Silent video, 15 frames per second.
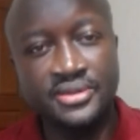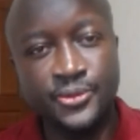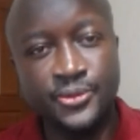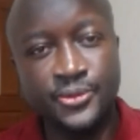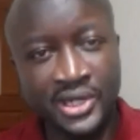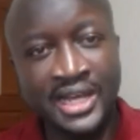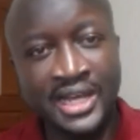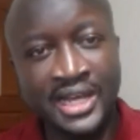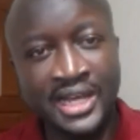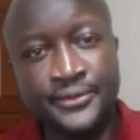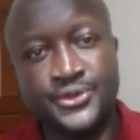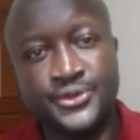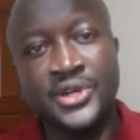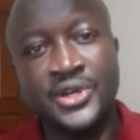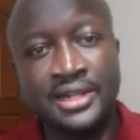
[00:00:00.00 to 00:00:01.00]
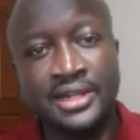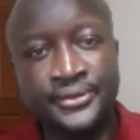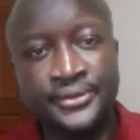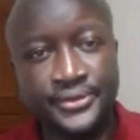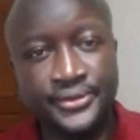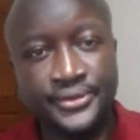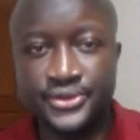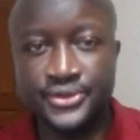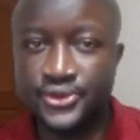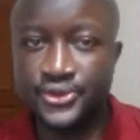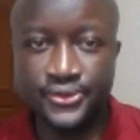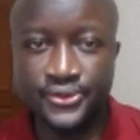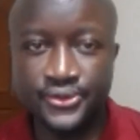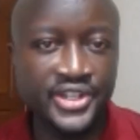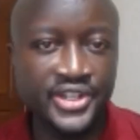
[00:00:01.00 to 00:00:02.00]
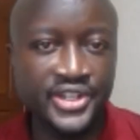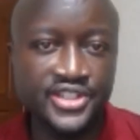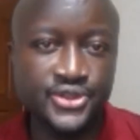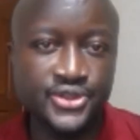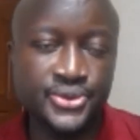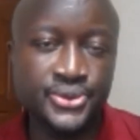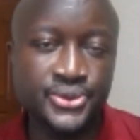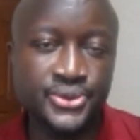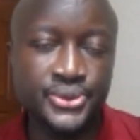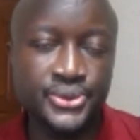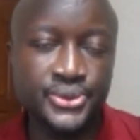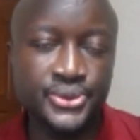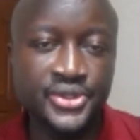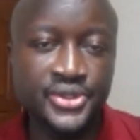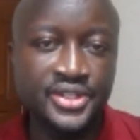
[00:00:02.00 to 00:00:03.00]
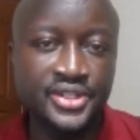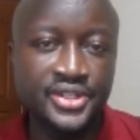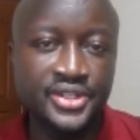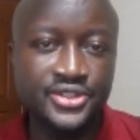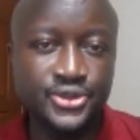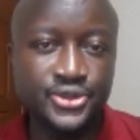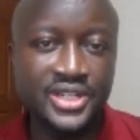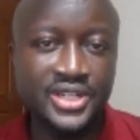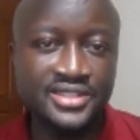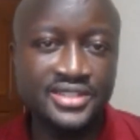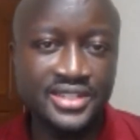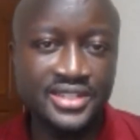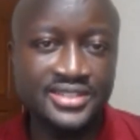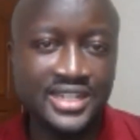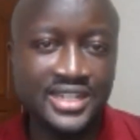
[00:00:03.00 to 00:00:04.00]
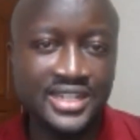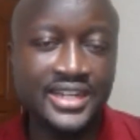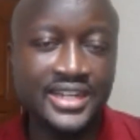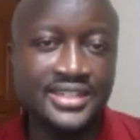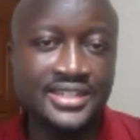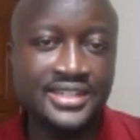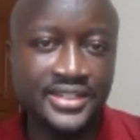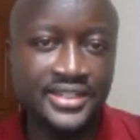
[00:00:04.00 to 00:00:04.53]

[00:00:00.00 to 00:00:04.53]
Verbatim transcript: will have to halve for it to, to as, as, an, as an